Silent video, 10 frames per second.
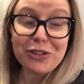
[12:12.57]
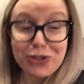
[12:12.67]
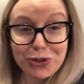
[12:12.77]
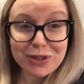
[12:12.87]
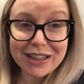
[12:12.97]
the
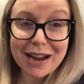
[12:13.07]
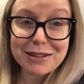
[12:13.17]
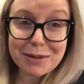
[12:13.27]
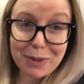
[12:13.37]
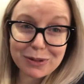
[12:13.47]
juice that I'm
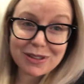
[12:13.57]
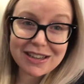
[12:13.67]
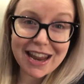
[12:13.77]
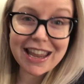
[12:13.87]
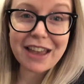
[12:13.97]
supposed to
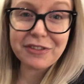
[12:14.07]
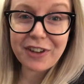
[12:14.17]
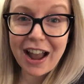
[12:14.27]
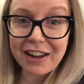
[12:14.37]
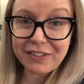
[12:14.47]
take at
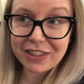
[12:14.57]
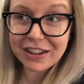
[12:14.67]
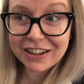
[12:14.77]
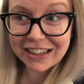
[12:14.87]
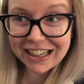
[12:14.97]

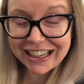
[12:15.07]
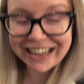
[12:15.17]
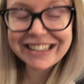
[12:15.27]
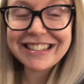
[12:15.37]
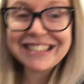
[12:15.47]
5:30
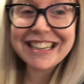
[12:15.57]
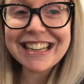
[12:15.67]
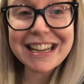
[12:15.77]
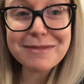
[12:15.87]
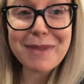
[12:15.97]
is
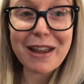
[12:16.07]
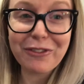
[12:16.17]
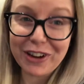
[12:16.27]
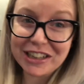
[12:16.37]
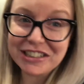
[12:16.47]
sitting in my
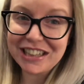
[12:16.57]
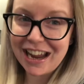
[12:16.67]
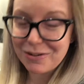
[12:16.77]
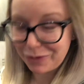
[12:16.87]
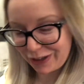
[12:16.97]
fridge
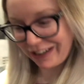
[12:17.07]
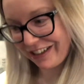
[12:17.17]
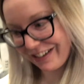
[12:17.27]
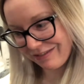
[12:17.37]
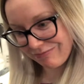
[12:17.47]
at work.